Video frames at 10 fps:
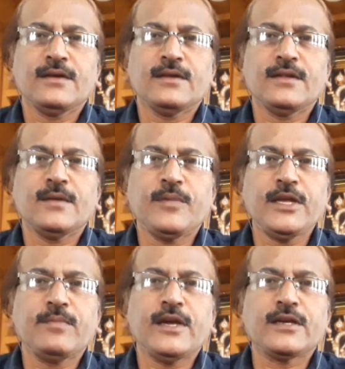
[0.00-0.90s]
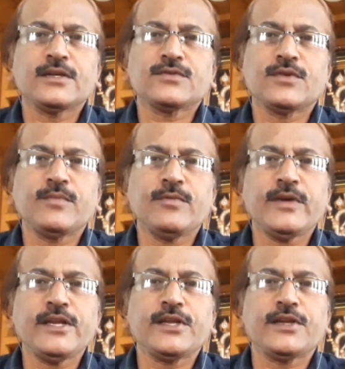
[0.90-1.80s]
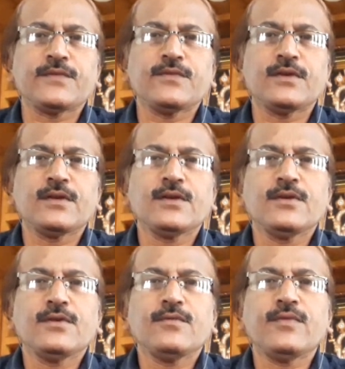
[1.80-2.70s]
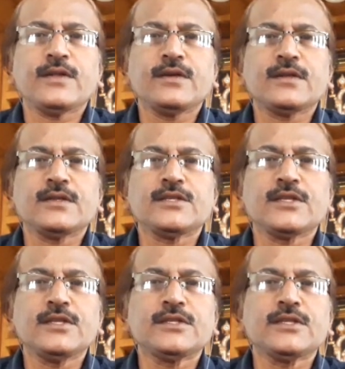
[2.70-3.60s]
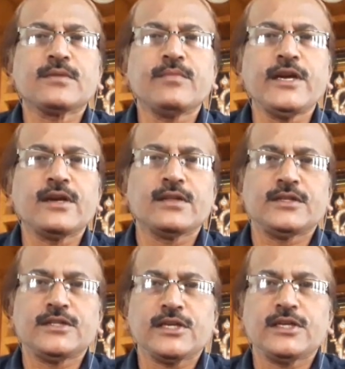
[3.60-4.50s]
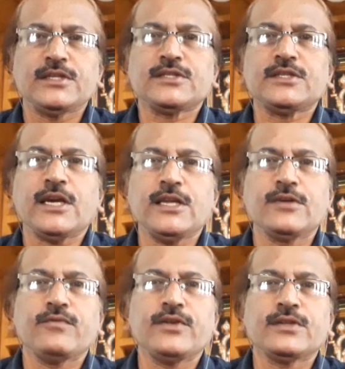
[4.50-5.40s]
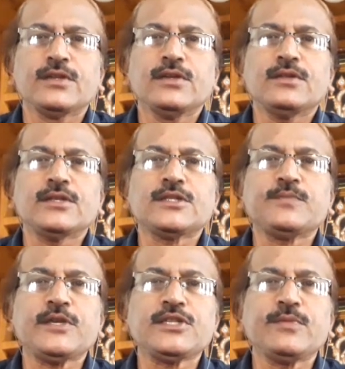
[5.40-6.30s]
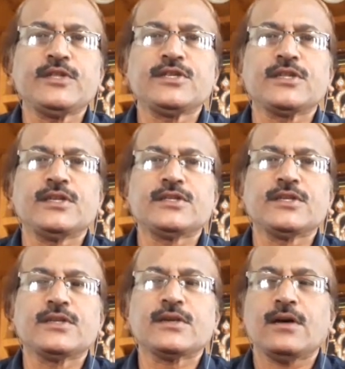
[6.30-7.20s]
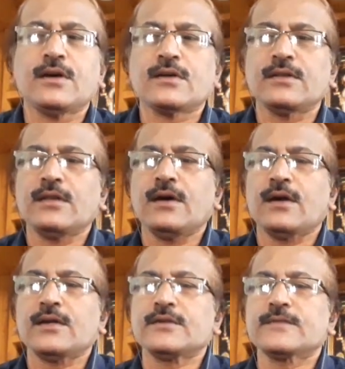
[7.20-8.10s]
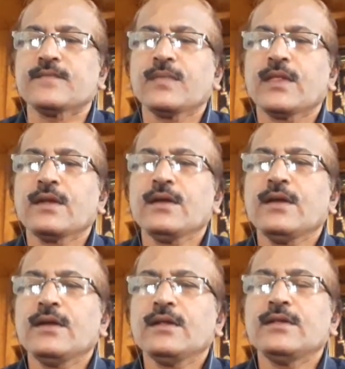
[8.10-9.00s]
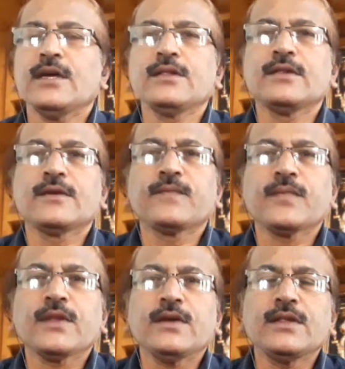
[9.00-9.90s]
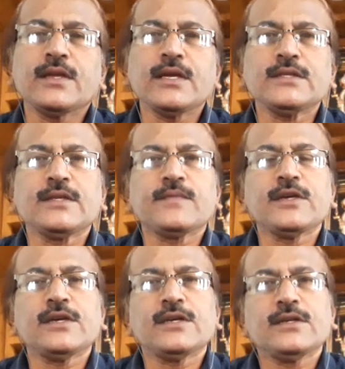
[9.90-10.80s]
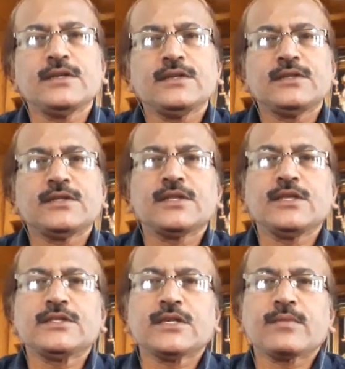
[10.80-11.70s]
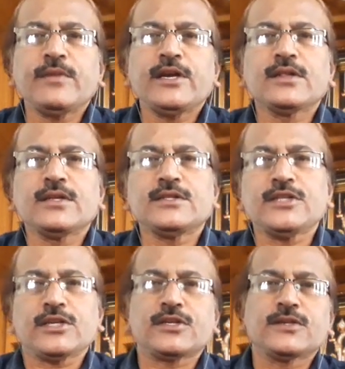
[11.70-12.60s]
The paying banker should be very careful whether the signature made on the check is tallying with the specimen signature or not. Then in case if the signature made on the check